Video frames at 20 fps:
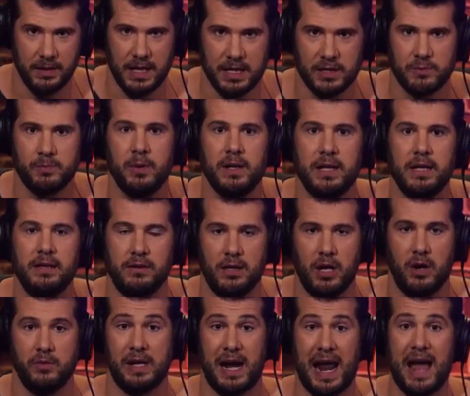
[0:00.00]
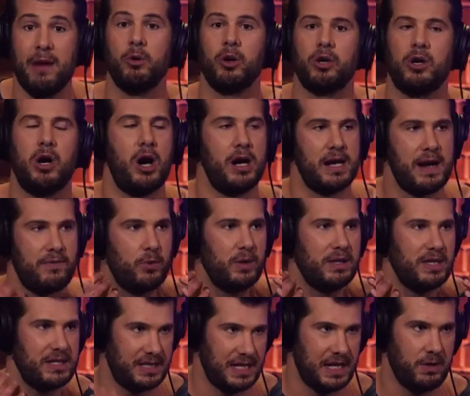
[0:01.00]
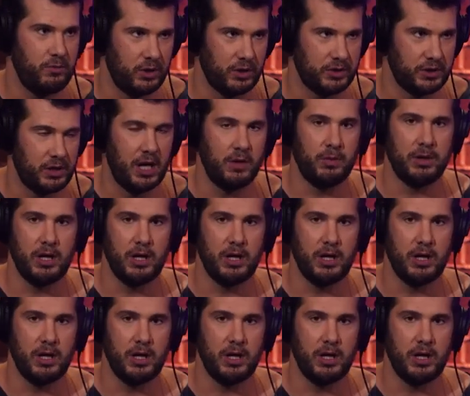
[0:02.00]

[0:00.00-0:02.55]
it's pretty known that I work hard and everyone in this team works hard.